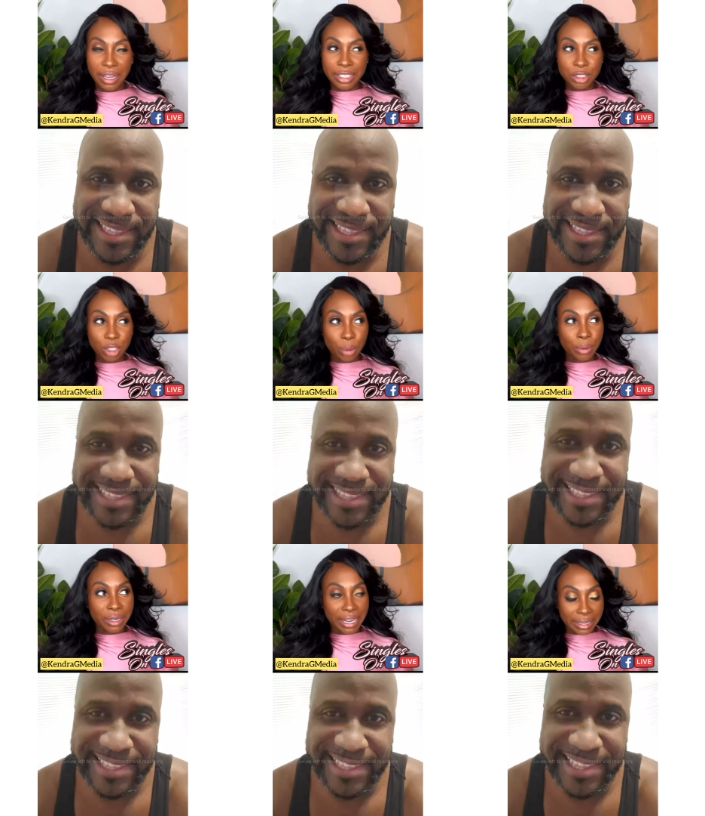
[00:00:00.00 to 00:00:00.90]

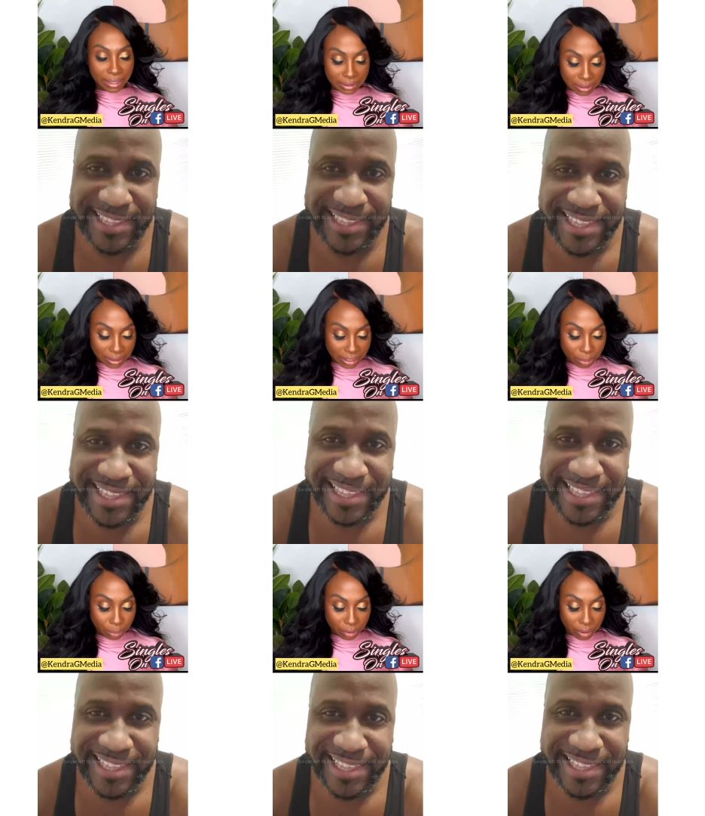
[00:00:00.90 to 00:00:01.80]
Speaker 1: October 9th is a
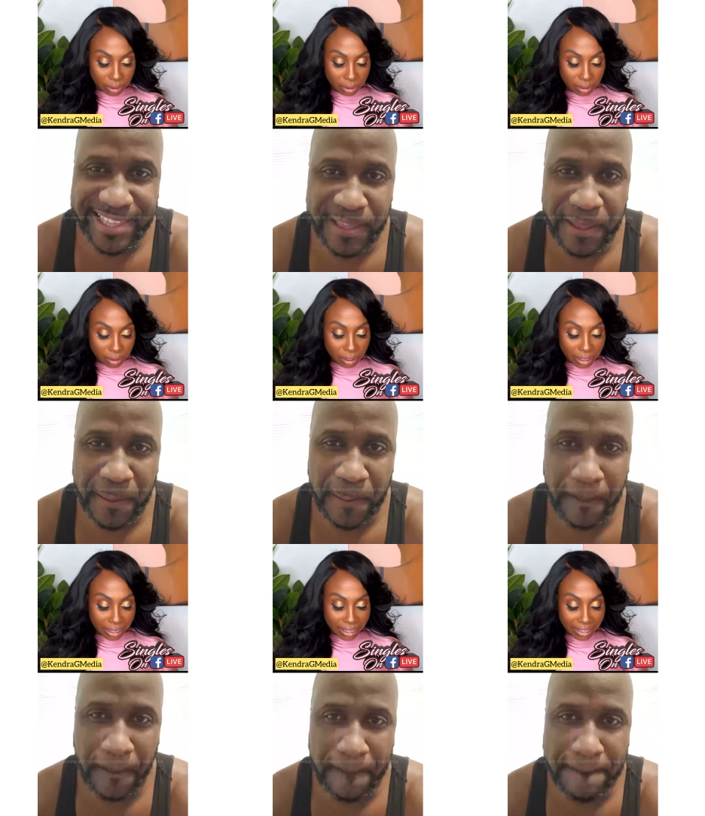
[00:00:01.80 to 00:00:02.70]
Libra.
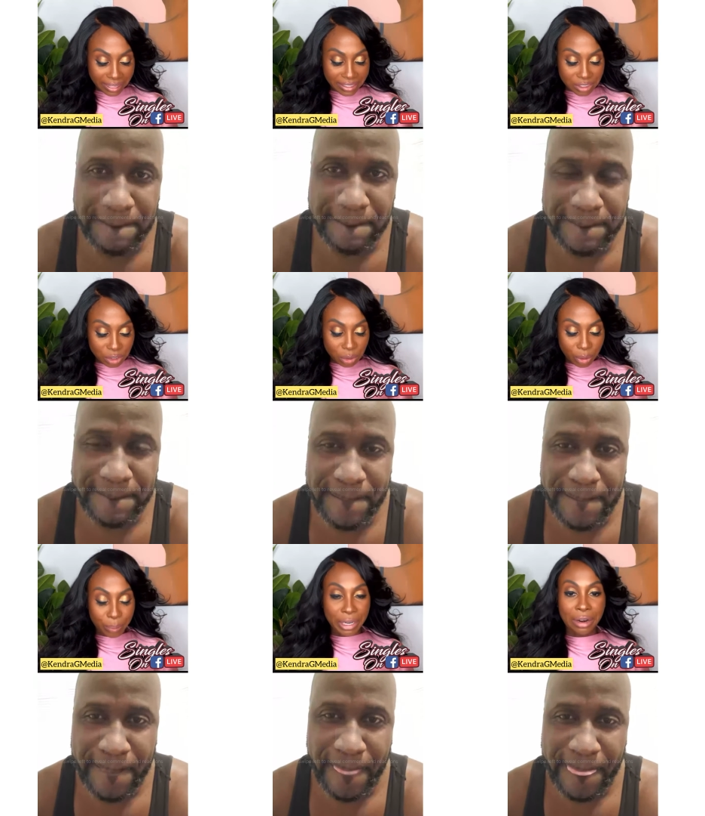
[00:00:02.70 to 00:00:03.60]
All right, let's do
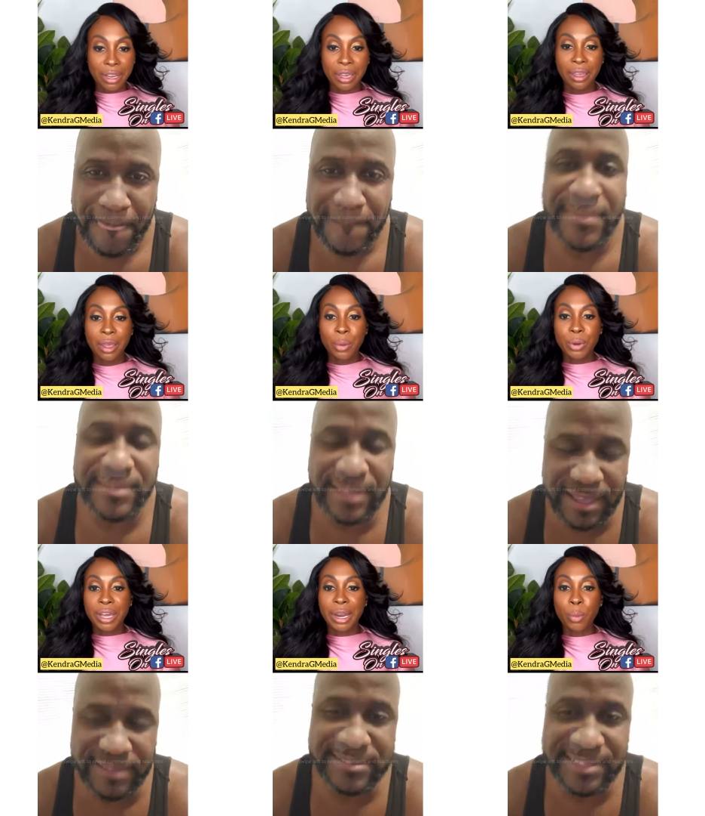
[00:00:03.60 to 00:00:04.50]
it, Barry. Yes.
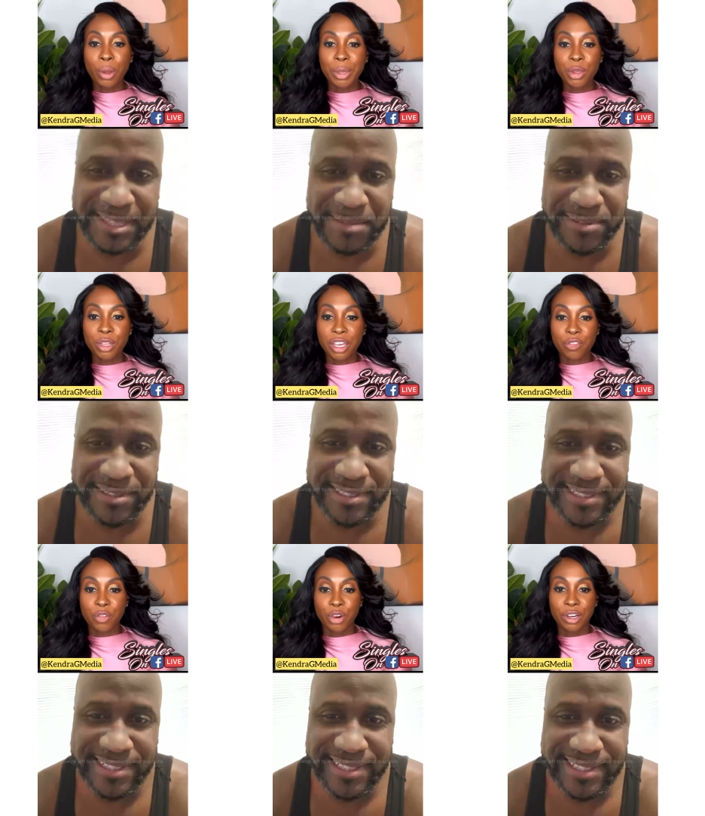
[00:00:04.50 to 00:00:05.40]
What kind of woman you looking
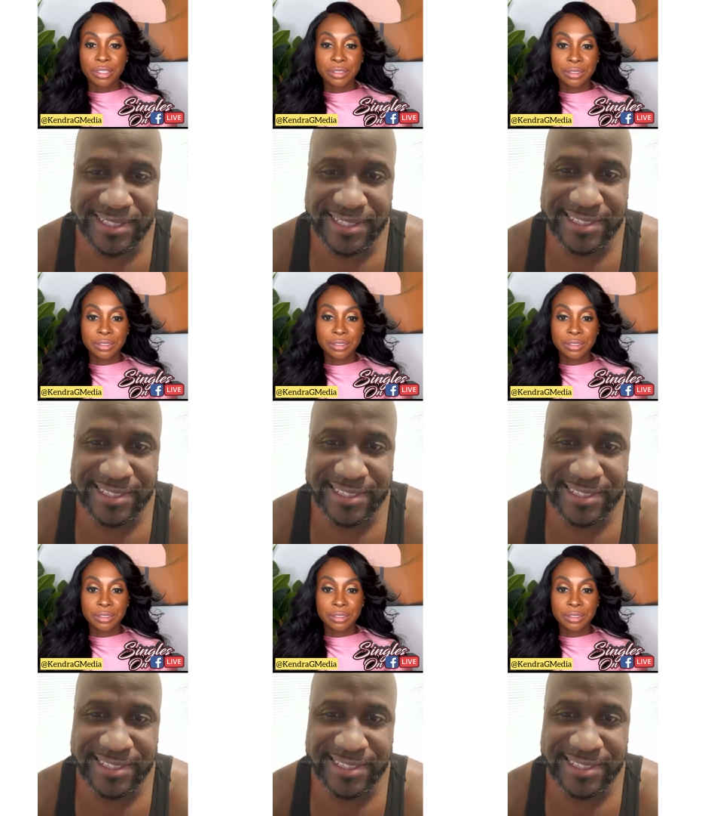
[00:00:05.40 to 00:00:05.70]
for?